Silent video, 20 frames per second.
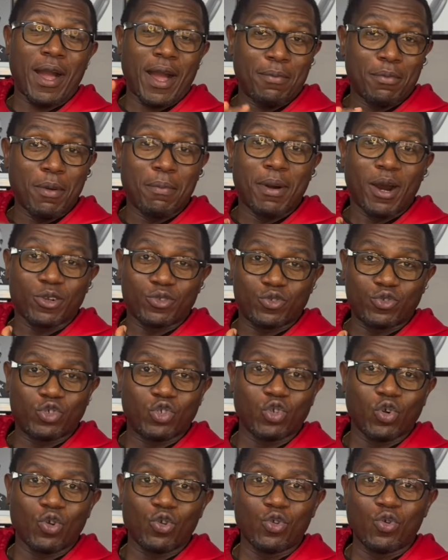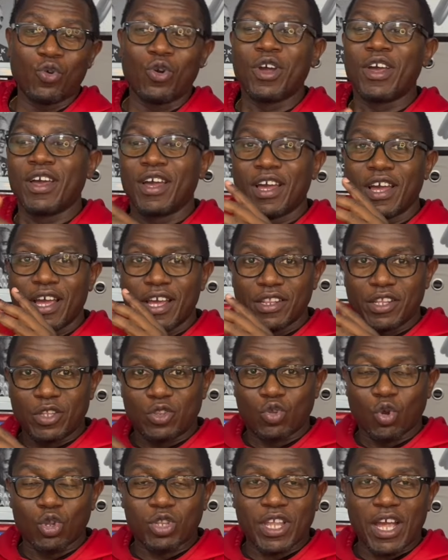I'm about to show you, the
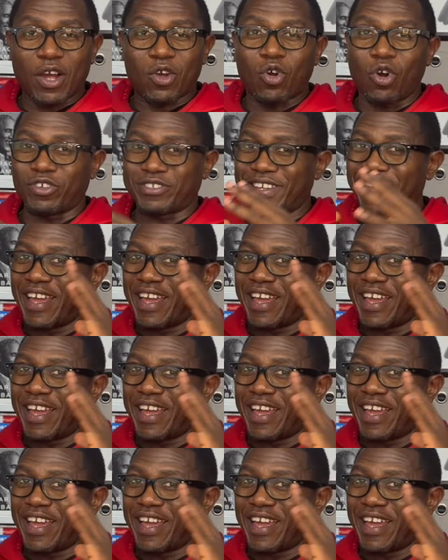total cost.